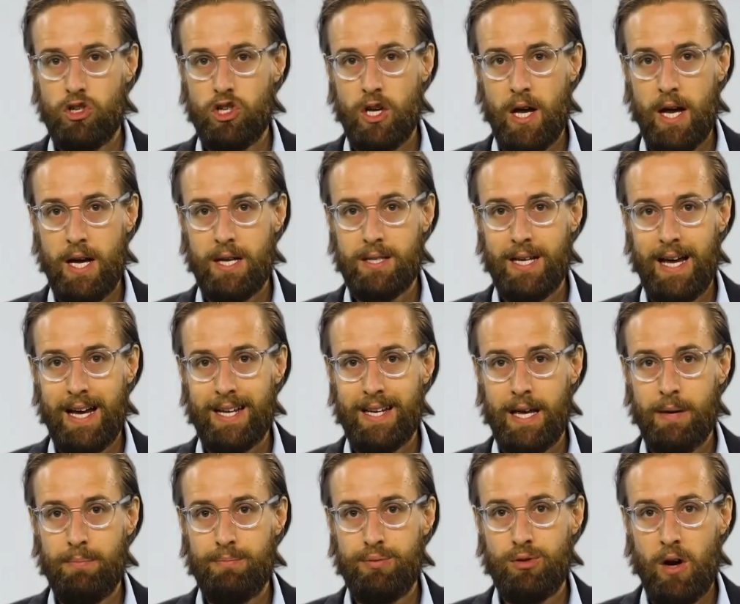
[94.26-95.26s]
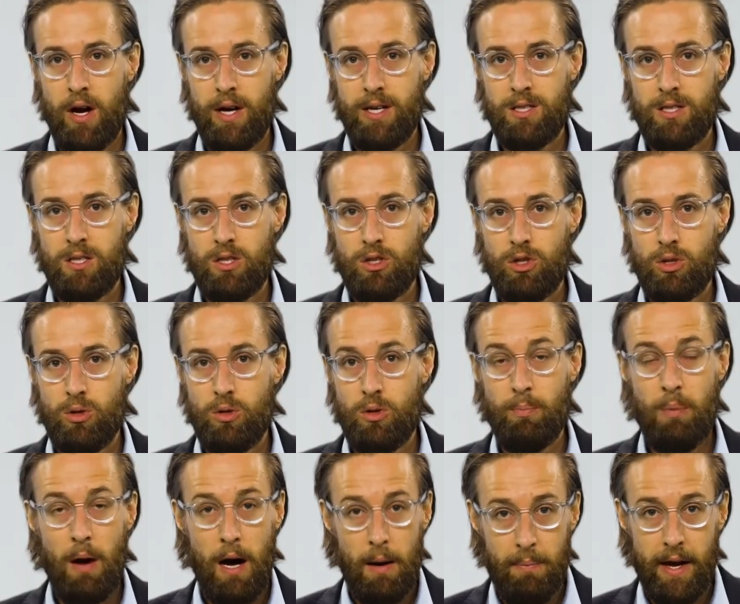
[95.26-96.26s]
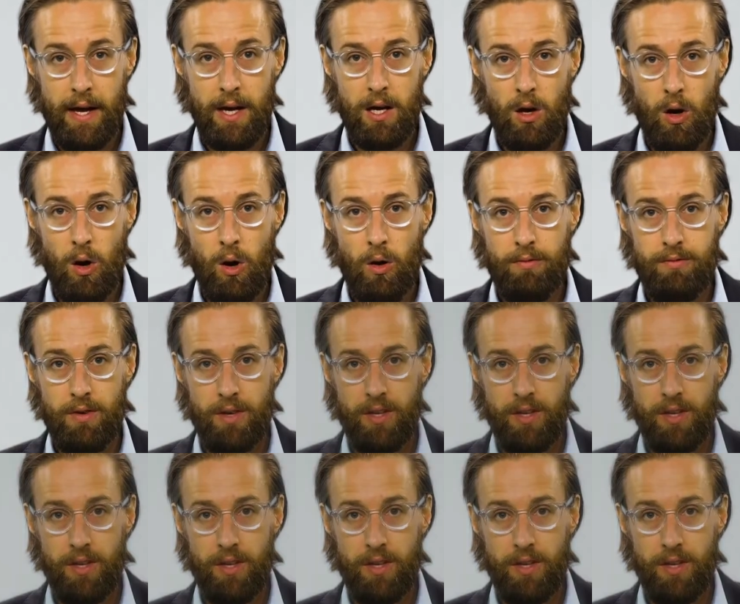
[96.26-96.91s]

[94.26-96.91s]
shares at a price to the public of